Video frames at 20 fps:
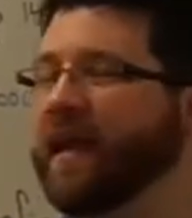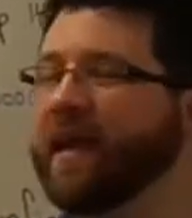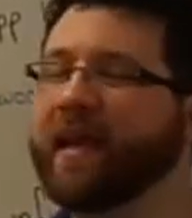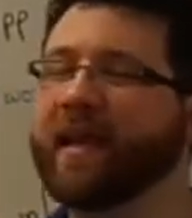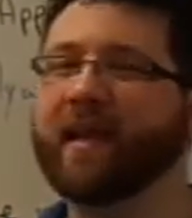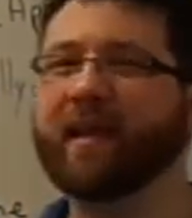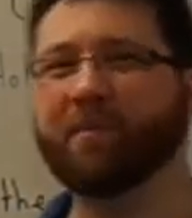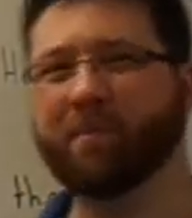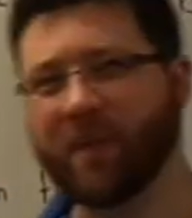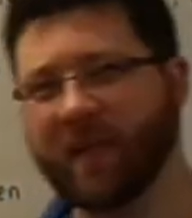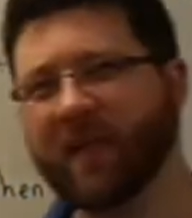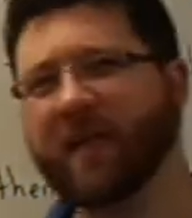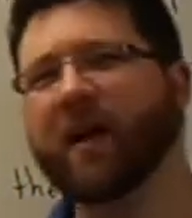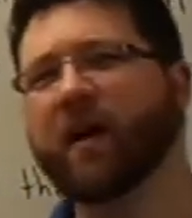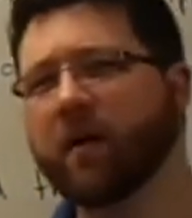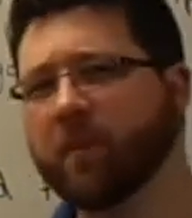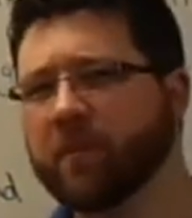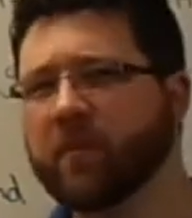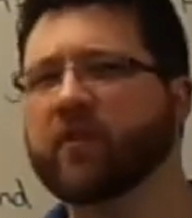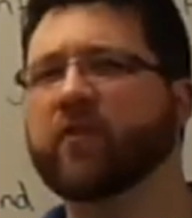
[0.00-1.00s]
It
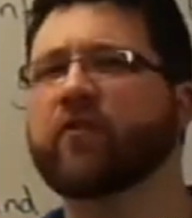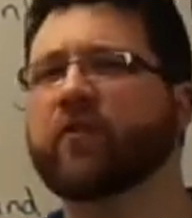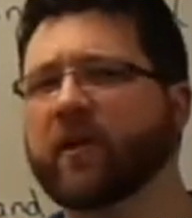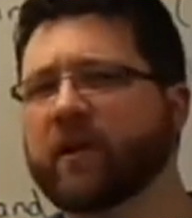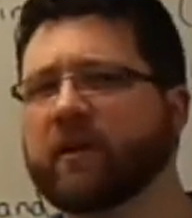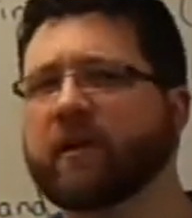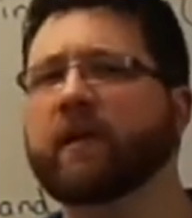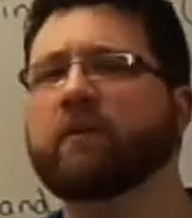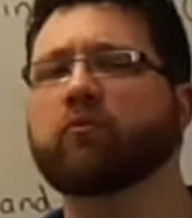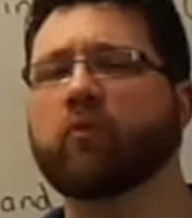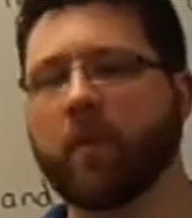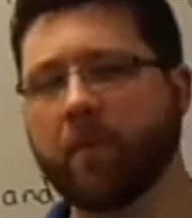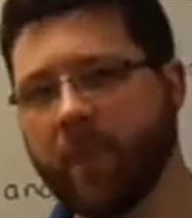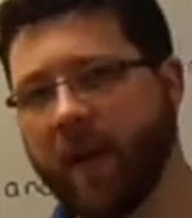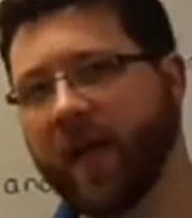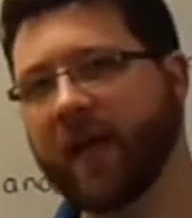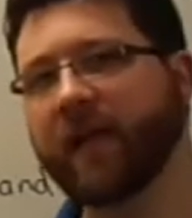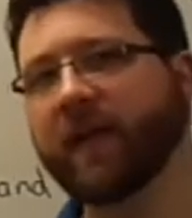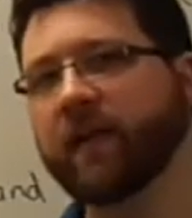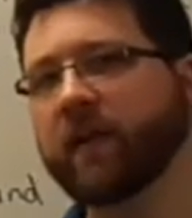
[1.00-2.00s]
becomes very
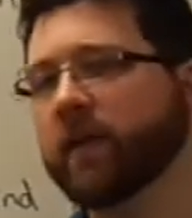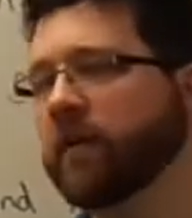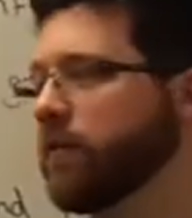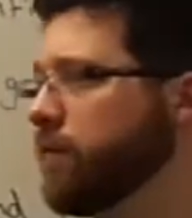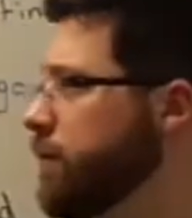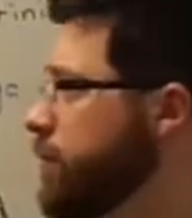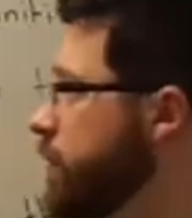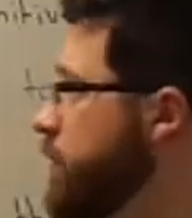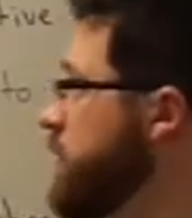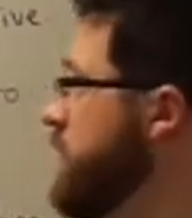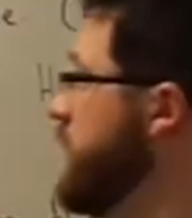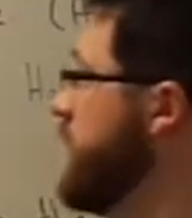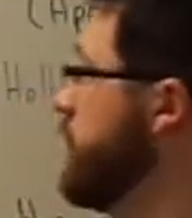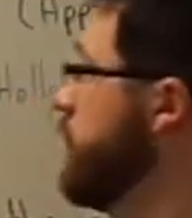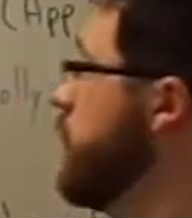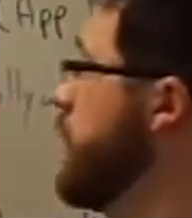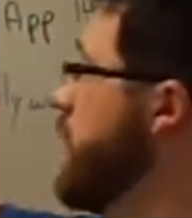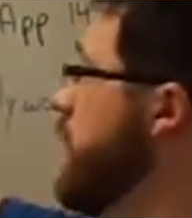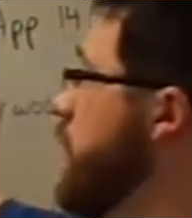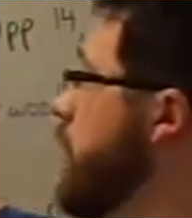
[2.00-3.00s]
repetitive if
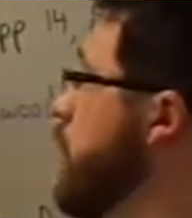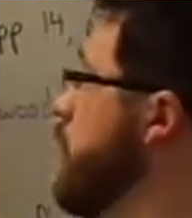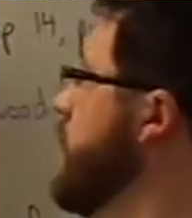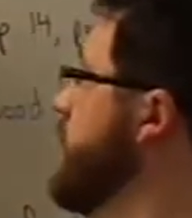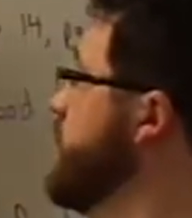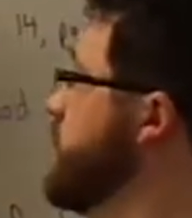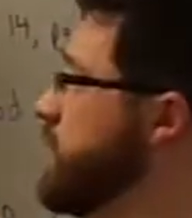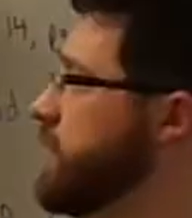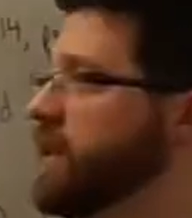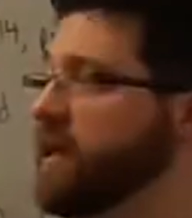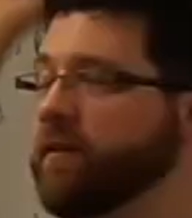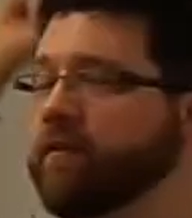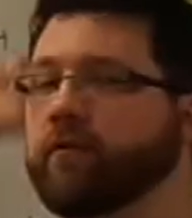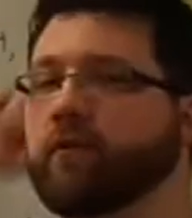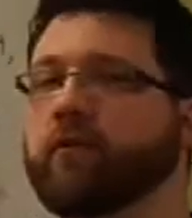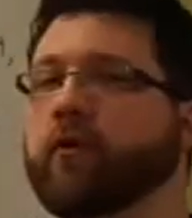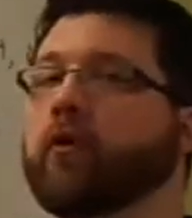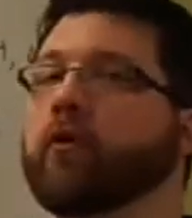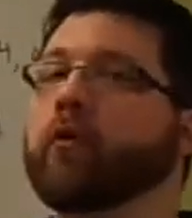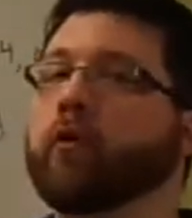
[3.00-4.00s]
we always leave
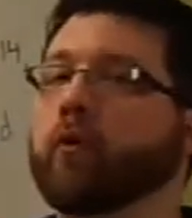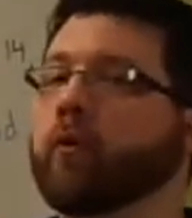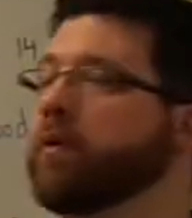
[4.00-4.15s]
two.